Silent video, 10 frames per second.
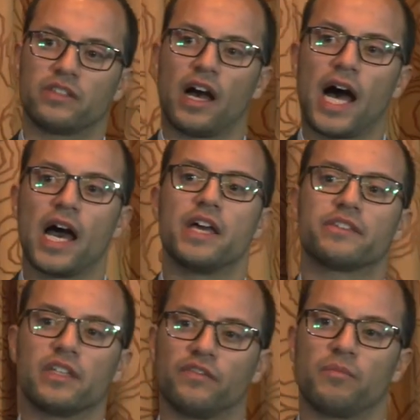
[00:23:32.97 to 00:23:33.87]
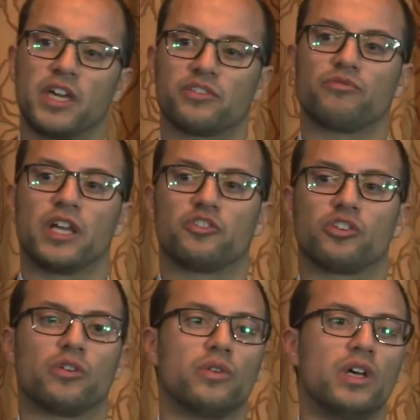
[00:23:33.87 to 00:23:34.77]
the highest information
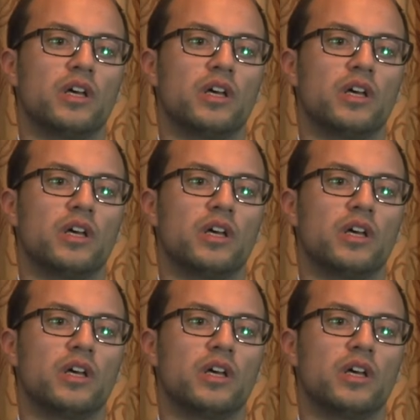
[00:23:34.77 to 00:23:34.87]
ratio